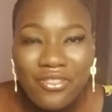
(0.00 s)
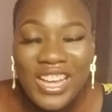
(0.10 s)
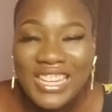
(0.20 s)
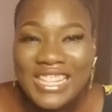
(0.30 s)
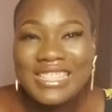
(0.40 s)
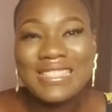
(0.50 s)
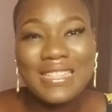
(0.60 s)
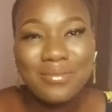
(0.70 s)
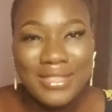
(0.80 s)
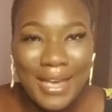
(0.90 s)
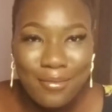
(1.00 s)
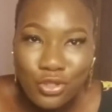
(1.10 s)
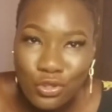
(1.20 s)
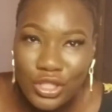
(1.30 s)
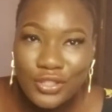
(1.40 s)
and at the same time
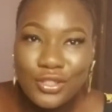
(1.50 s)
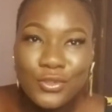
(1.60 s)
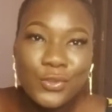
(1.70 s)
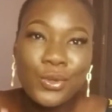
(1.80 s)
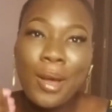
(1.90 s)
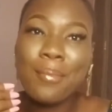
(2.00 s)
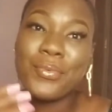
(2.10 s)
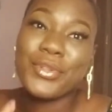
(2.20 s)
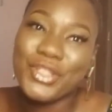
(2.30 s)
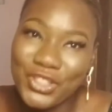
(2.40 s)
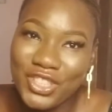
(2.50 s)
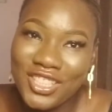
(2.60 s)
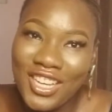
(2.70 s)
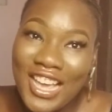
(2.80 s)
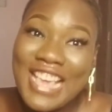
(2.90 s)
you listen to
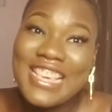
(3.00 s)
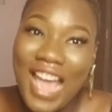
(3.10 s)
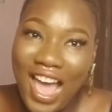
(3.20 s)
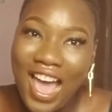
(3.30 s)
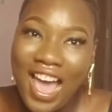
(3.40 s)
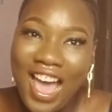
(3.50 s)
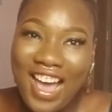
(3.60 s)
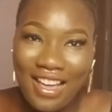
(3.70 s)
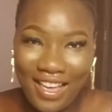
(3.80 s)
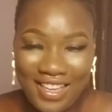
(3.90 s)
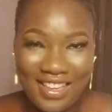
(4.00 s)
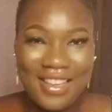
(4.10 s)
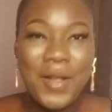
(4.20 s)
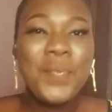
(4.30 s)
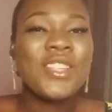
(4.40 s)
preaching. Yeah.
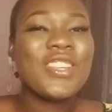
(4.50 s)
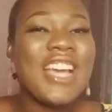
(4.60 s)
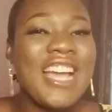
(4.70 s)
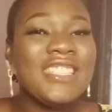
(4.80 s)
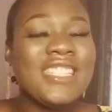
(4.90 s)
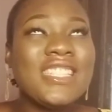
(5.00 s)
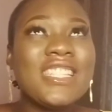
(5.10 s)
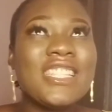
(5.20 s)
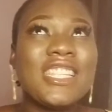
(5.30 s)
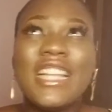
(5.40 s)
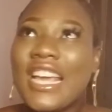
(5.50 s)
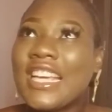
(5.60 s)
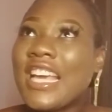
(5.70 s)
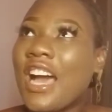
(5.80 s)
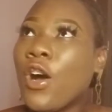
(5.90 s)
So guys, this is
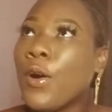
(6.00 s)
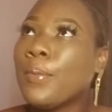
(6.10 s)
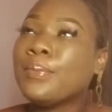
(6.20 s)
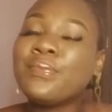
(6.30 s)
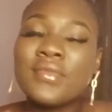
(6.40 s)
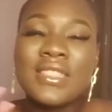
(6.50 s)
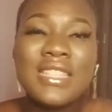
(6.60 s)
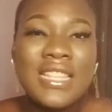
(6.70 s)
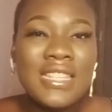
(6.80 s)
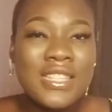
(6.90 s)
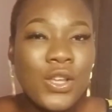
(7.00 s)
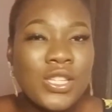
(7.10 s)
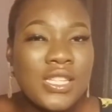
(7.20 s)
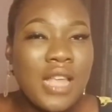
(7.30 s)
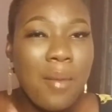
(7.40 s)
like all these
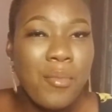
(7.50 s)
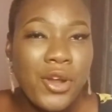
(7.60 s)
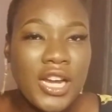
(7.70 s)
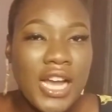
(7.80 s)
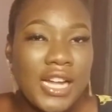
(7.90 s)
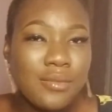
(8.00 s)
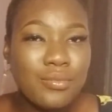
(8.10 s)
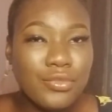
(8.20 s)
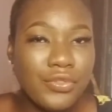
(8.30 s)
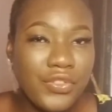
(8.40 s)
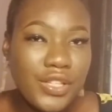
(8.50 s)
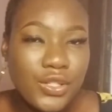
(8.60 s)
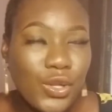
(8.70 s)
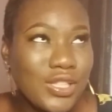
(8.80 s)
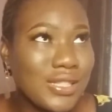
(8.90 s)
American movies,
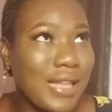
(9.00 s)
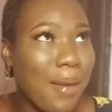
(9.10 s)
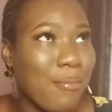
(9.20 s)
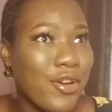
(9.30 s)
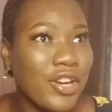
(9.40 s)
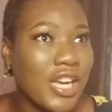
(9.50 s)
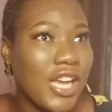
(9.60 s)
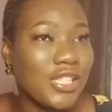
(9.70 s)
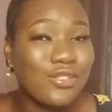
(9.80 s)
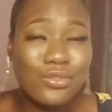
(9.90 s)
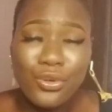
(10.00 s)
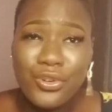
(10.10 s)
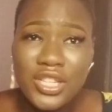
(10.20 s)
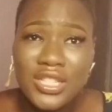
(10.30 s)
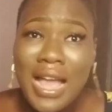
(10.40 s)
all these American
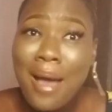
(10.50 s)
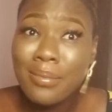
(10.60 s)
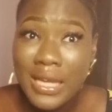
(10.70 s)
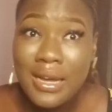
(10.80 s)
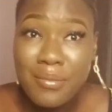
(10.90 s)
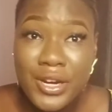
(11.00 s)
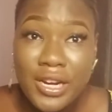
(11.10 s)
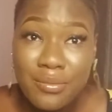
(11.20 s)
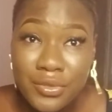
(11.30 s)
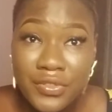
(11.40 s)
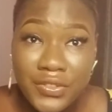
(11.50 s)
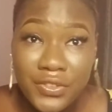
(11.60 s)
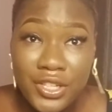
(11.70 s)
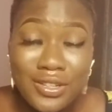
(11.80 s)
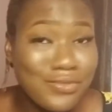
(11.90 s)
stories, Black American movie
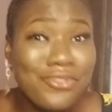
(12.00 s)
for